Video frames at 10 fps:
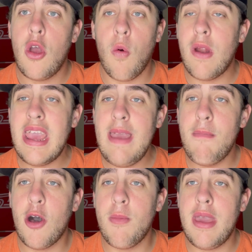or
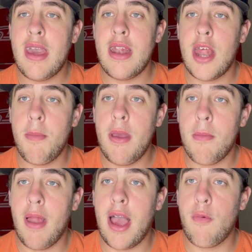email me at
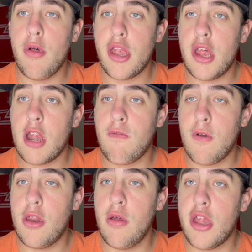
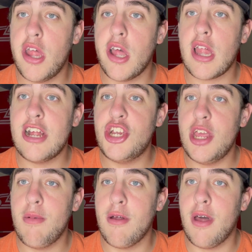
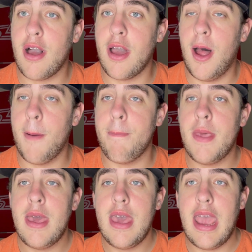wblackwell6426@gmail.com.
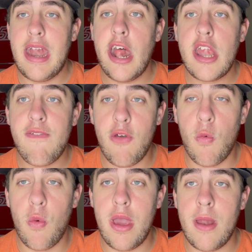And that's if you
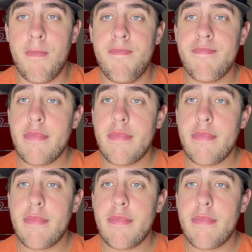win.